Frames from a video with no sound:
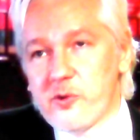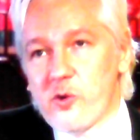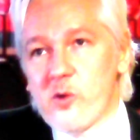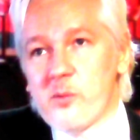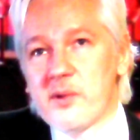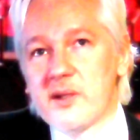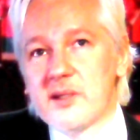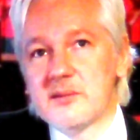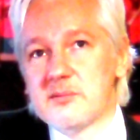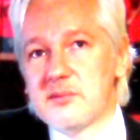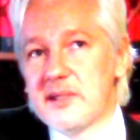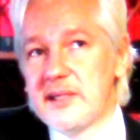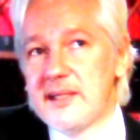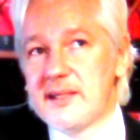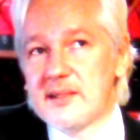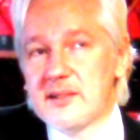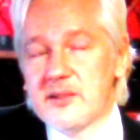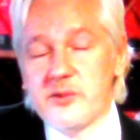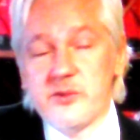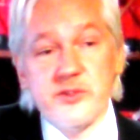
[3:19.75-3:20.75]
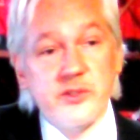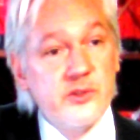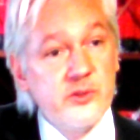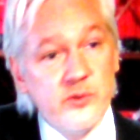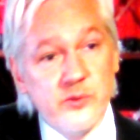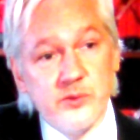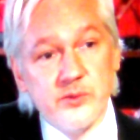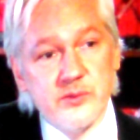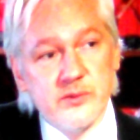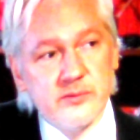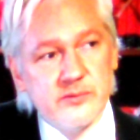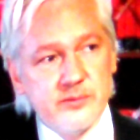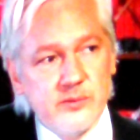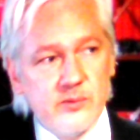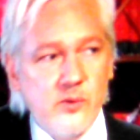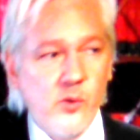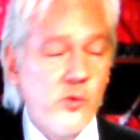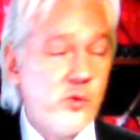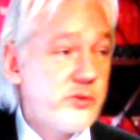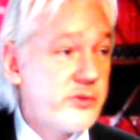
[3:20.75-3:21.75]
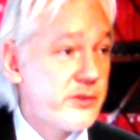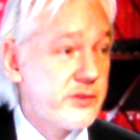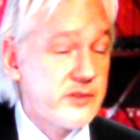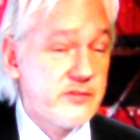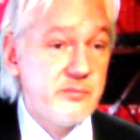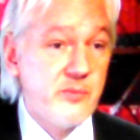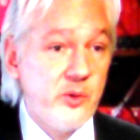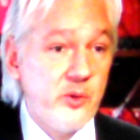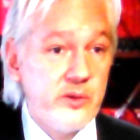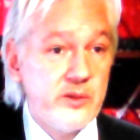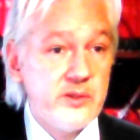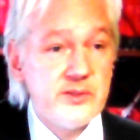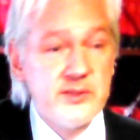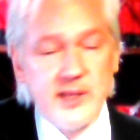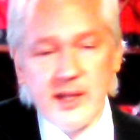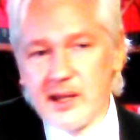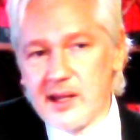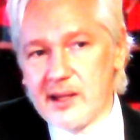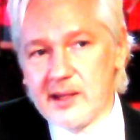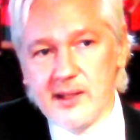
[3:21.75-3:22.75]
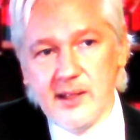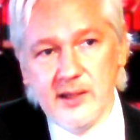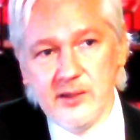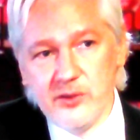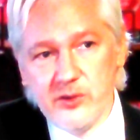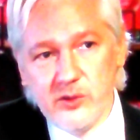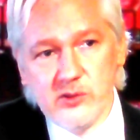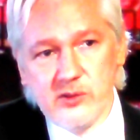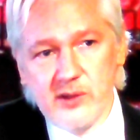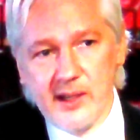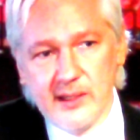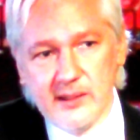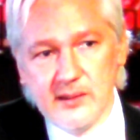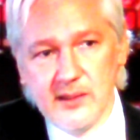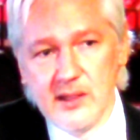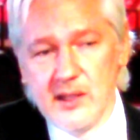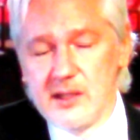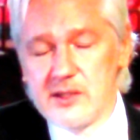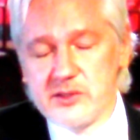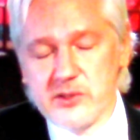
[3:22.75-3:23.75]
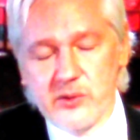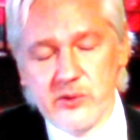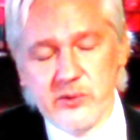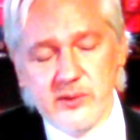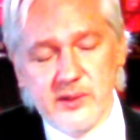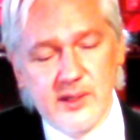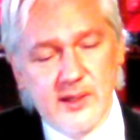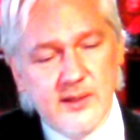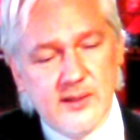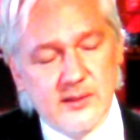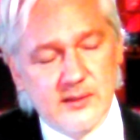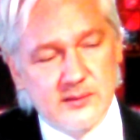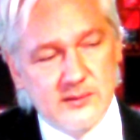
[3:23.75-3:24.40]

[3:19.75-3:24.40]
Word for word: former leader who's accused of all sorts of murders in Ukraine. So